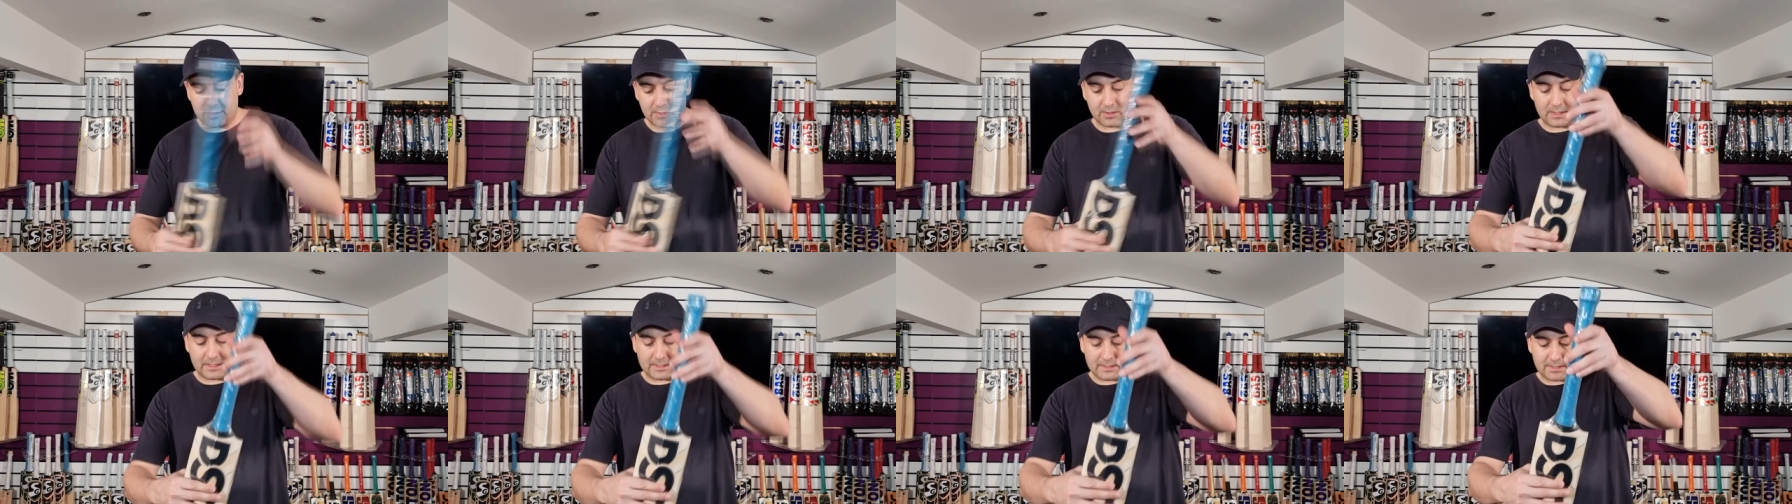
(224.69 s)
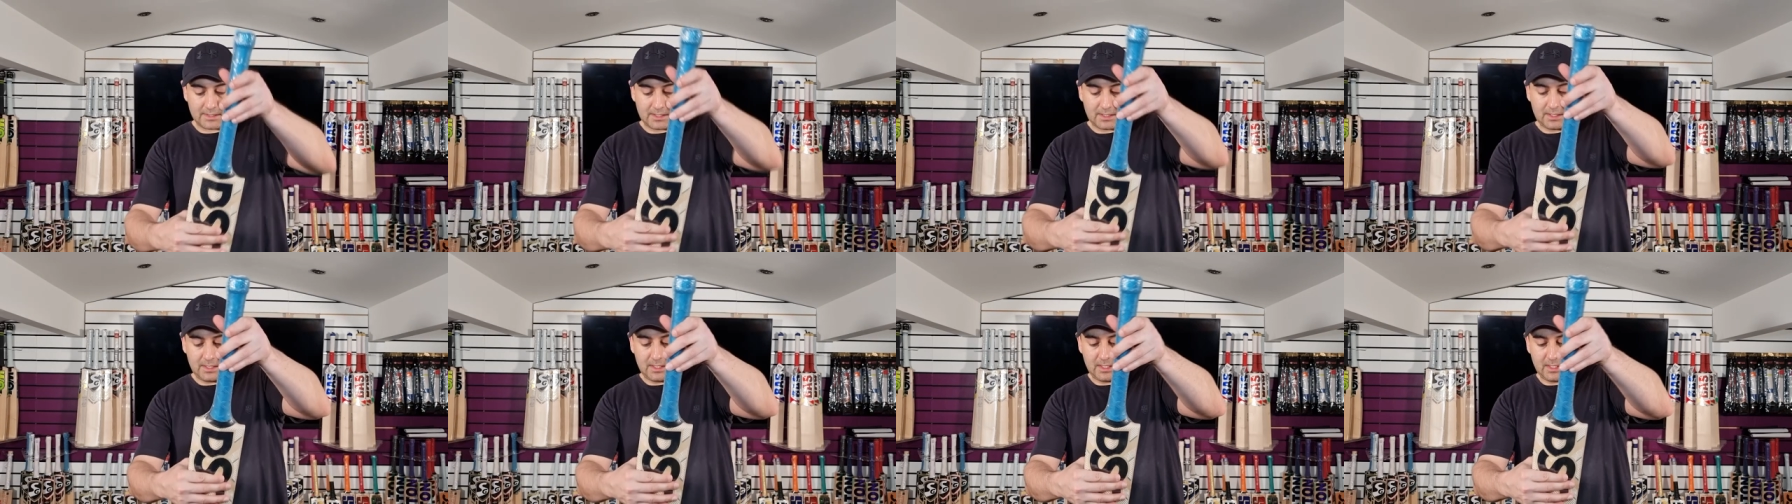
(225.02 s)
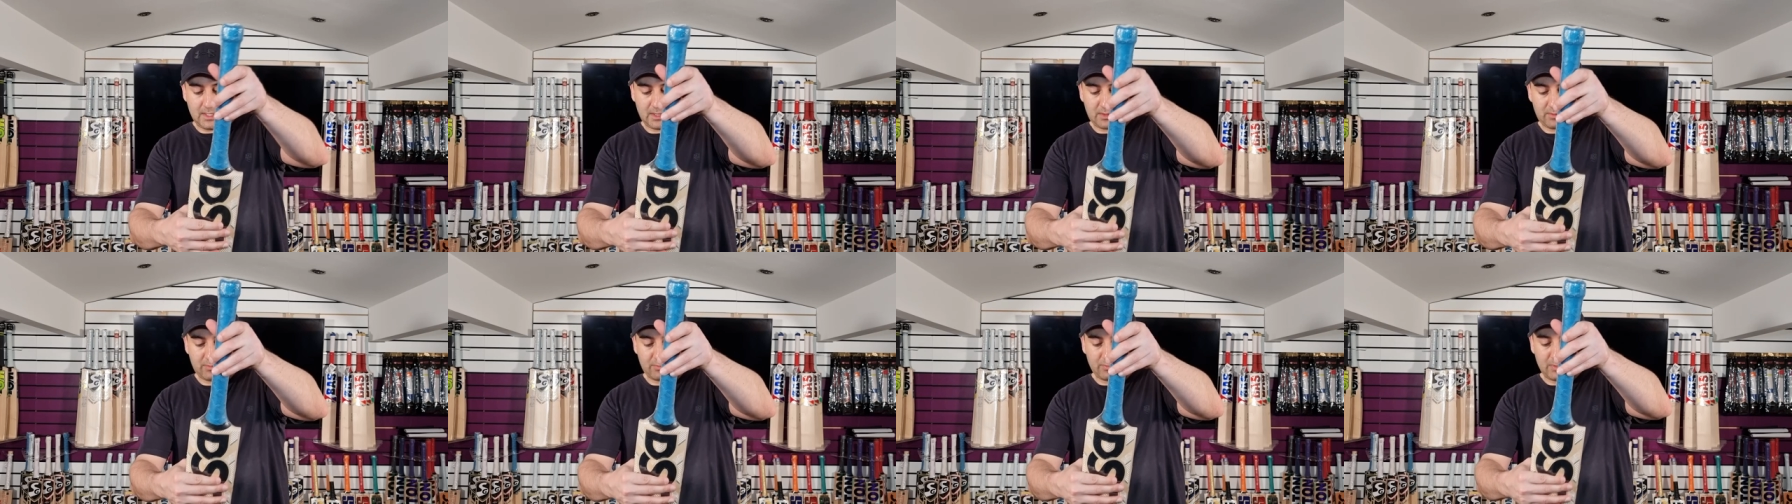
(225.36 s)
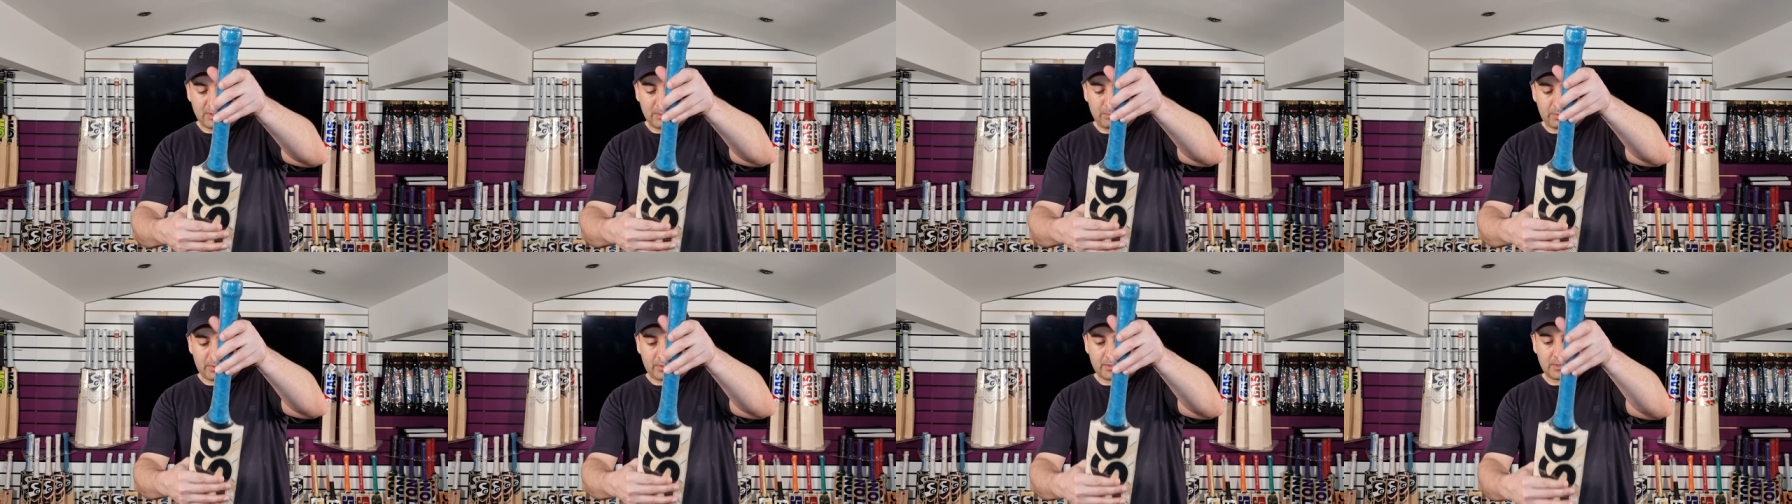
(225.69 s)
So that's the
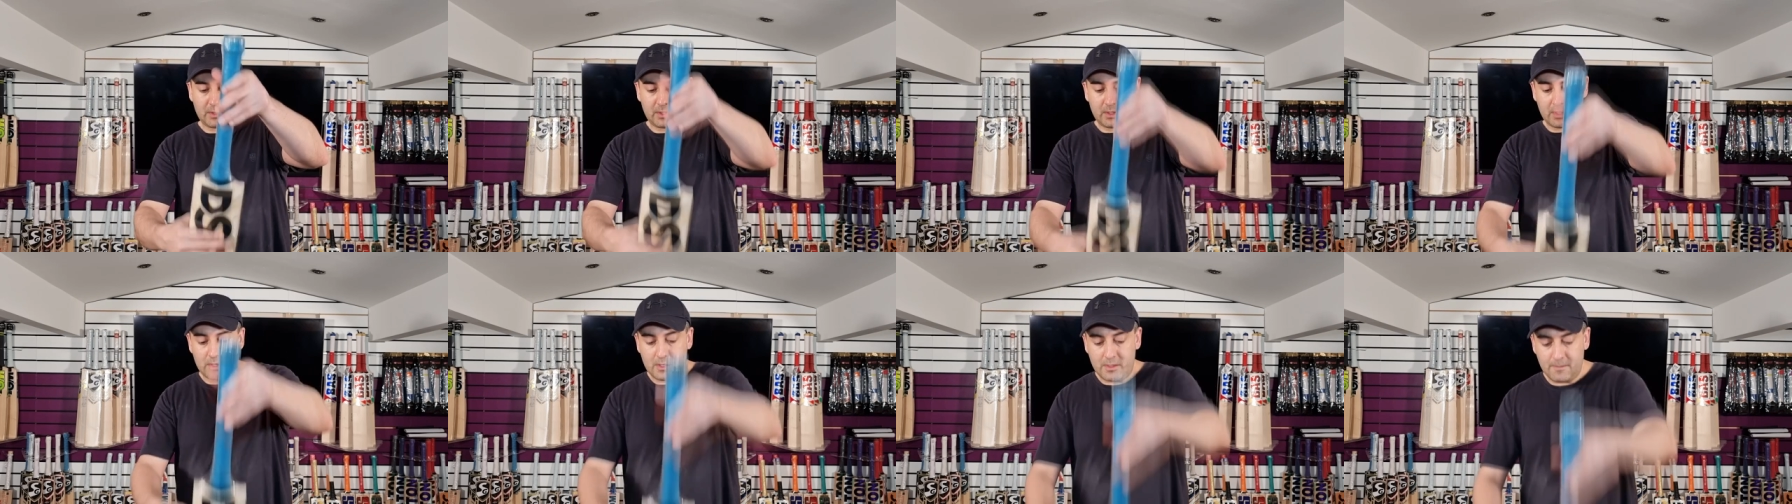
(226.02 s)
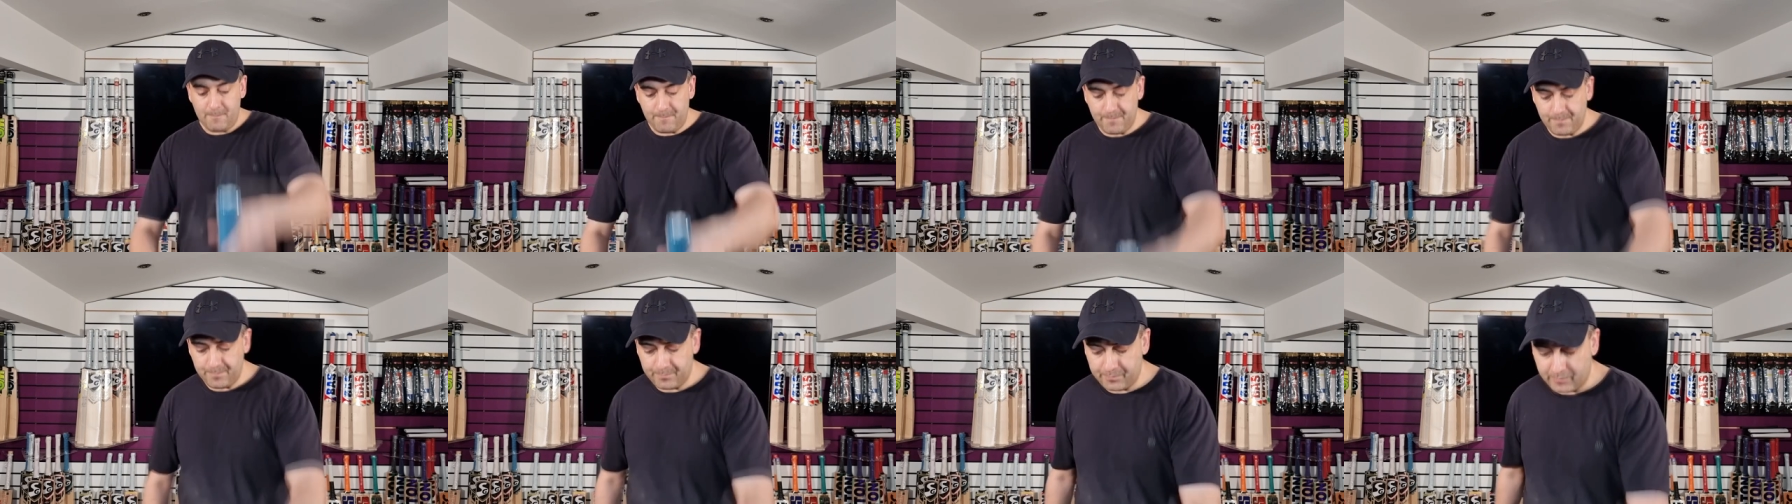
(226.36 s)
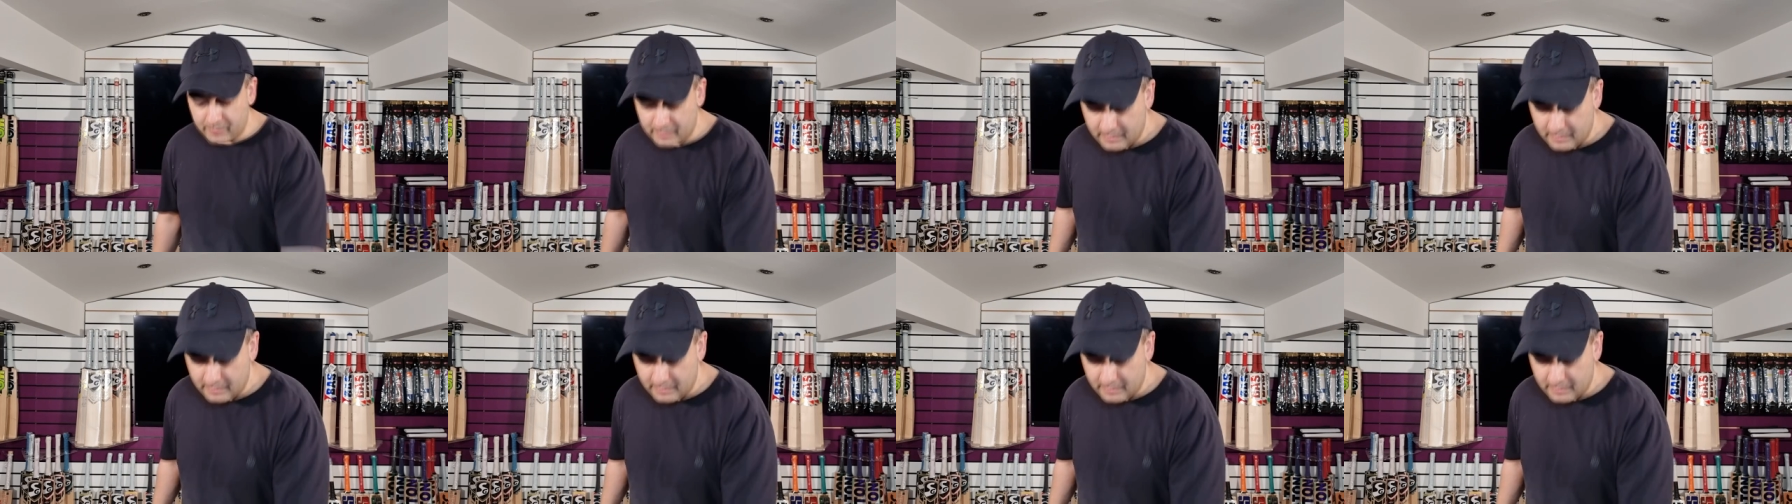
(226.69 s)
three point oh.